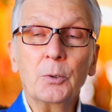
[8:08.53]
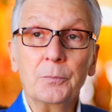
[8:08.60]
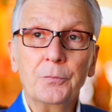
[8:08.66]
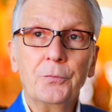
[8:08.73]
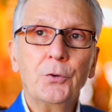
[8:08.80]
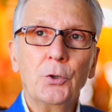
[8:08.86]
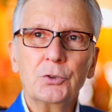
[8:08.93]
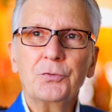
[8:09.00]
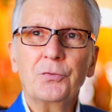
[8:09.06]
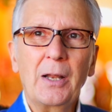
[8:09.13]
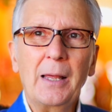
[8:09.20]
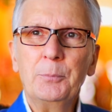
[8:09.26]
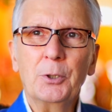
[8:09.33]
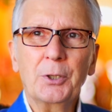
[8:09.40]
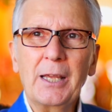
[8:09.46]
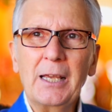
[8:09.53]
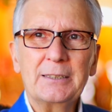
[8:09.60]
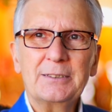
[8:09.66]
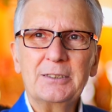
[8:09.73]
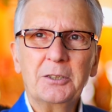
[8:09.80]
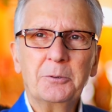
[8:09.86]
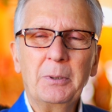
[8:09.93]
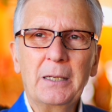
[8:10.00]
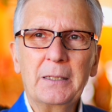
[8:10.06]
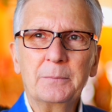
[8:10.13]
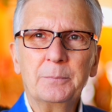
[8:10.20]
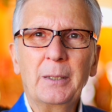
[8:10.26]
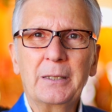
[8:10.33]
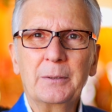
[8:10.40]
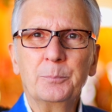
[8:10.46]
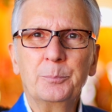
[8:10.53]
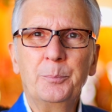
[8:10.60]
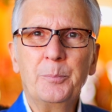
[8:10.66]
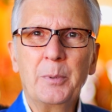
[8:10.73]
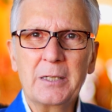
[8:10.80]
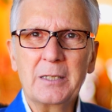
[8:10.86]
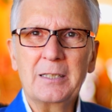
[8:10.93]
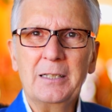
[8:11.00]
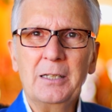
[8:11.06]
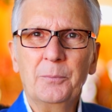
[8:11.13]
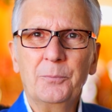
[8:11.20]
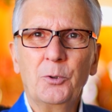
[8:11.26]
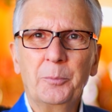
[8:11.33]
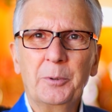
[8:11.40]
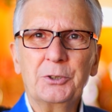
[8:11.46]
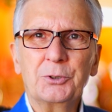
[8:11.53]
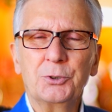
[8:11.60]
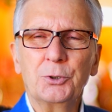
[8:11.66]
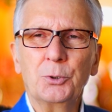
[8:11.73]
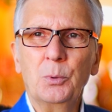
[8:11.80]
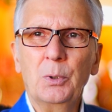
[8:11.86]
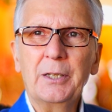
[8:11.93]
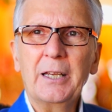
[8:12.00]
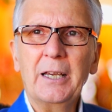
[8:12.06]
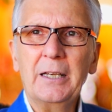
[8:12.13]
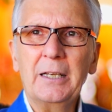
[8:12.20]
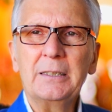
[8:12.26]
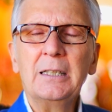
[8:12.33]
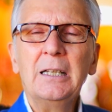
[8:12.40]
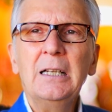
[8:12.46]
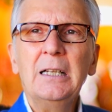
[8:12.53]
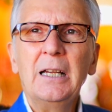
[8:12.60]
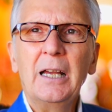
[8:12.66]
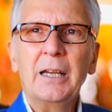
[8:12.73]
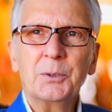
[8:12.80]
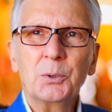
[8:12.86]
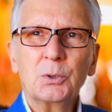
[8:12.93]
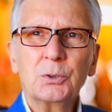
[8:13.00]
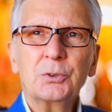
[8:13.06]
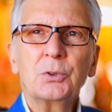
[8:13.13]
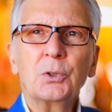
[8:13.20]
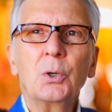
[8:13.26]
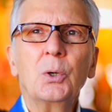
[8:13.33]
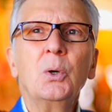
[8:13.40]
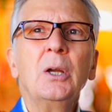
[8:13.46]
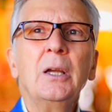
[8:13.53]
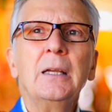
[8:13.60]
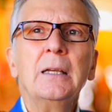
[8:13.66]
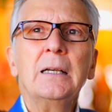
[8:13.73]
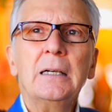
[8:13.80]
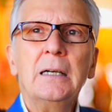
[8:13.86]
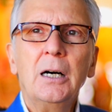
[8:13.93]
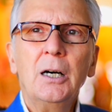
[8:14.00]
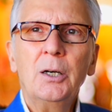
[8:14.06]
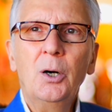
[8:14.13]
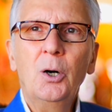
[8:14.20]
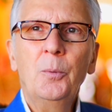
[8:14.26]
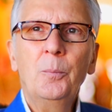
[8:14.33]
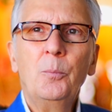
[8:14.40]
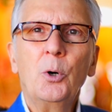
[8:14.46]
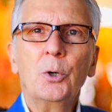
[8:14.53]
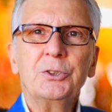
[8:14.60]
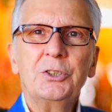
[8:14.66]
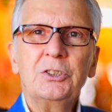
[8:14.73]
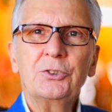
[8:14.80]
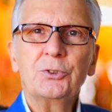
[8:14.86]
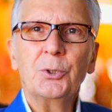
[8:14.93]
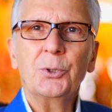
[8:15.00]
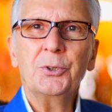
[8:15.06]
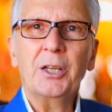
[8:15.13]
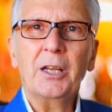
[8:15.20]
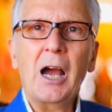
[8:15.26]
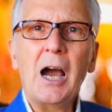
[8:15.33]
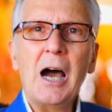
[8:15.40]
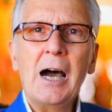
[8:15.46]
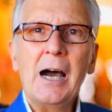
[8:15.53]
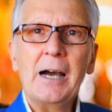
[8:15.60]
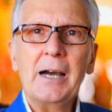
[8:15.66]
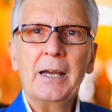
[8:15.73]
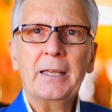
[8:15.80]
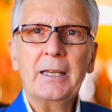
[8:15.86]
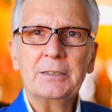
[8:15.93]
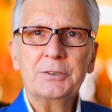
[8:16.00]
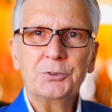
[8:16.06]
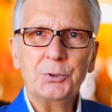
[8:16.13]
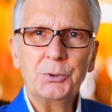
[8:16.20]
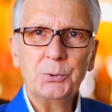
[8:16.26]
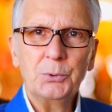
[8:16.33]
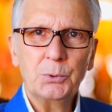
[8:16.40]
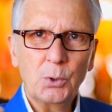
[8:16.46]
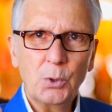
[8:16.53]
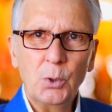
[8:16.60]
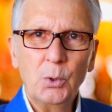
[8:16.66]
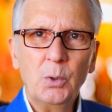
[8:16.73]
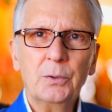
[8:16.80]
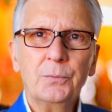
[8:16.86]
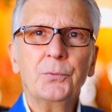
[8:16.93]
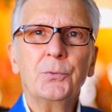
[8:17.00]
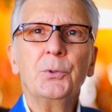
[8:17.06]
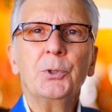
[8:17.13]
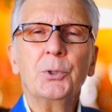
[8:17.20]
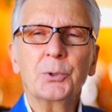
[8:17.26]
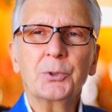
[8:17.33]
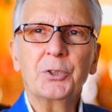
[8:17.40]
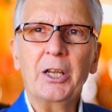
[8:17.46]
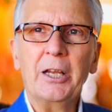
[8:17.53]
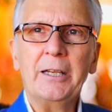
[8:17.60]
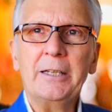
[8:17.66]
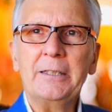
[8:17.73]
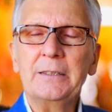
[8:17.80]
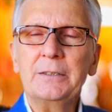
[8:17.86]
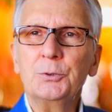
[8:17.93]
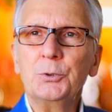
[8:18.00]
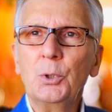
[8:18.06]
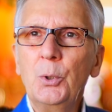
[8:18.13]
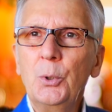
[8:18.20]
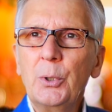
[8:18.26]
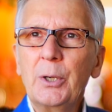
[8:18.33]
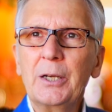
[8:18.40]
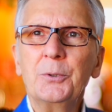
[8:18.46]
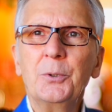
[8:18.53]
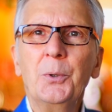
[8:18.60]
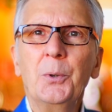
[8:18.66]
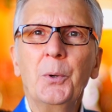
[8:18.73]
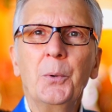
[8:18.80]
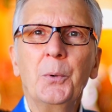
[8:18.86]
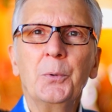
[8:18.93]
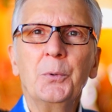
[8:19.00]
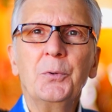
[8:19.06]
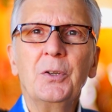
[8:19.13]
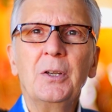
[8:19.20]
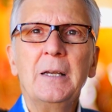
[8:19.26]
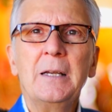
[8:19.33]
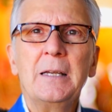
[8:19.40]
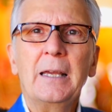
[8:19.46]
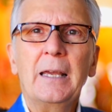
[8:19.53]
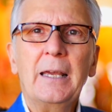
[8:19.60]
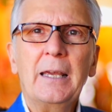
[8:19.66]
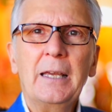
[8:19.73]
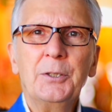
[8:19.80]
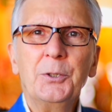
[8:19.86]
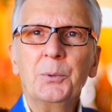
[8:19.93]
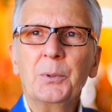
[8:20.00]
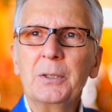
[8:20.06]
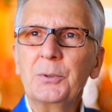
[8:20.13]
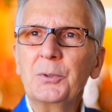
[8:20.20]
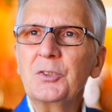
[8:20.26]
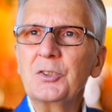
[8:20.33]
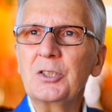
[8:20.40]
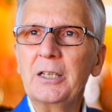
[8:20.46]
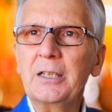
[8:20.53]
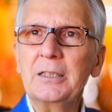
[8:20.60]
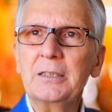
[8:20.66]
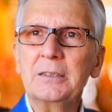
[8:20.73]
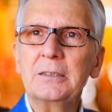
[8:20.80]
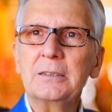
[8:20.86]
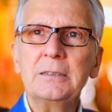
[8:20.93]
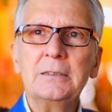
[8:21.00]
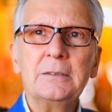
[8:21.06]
first flabbergasted by the information you will get, and also a more discerning eye as you go on through your day and you look at the news and you understand